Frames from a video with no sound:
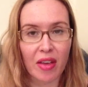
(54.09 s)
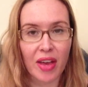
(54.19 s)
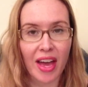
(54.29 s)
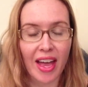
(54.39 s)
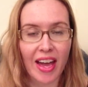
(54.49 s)

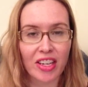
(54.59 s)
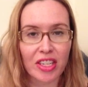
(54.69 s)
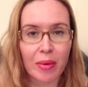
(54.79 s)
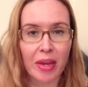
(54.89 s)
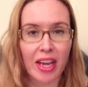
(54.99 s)
I
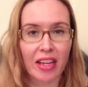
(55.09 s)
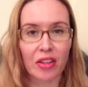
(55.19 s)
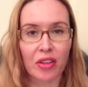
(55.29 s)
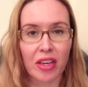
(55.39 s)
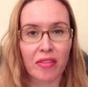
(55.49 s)
actually went in
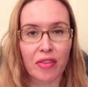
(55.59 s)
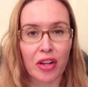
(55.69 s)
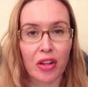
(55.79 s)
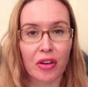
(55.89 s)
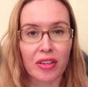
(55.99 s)
looking for
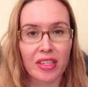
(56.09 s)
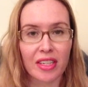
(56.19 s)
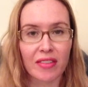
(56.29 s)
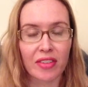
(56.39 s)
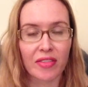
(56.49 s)
long
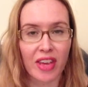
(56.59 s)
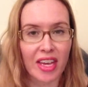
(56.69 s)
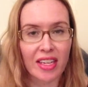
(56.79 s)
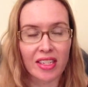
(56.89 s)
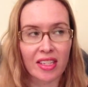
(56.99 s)
sleeved
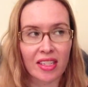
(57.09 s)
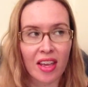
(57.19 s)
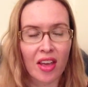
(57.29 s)
vests,